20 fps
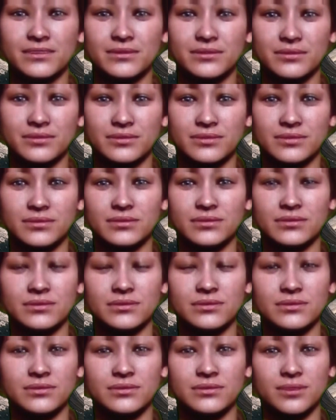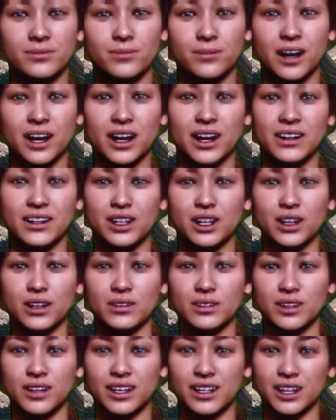Balance the
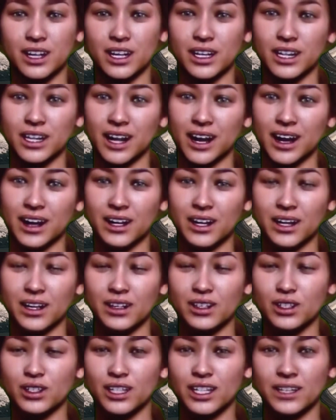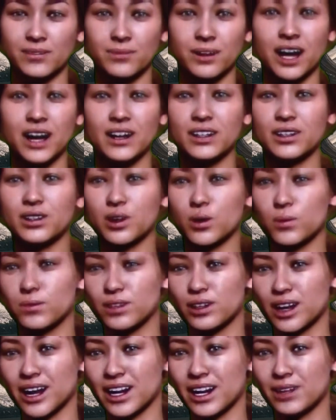yin and yang energies by
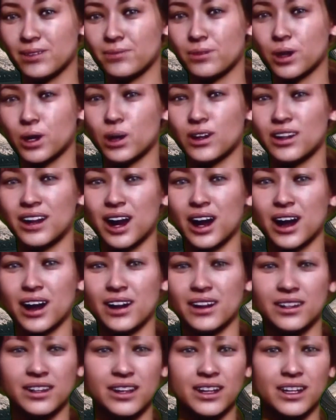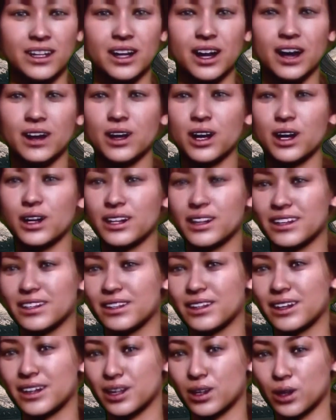incorporating both light and dark
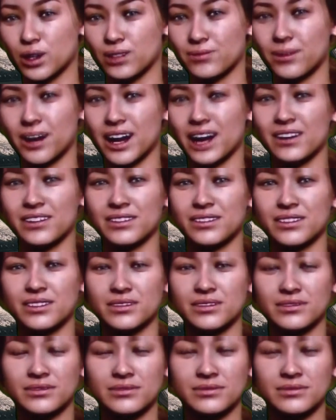colors in your space.